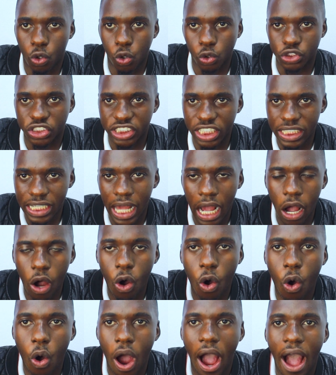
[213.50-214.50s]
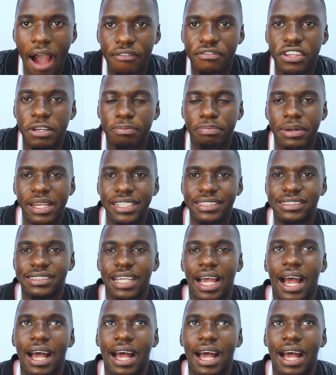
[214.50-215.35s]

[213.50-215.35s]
consider or have in place.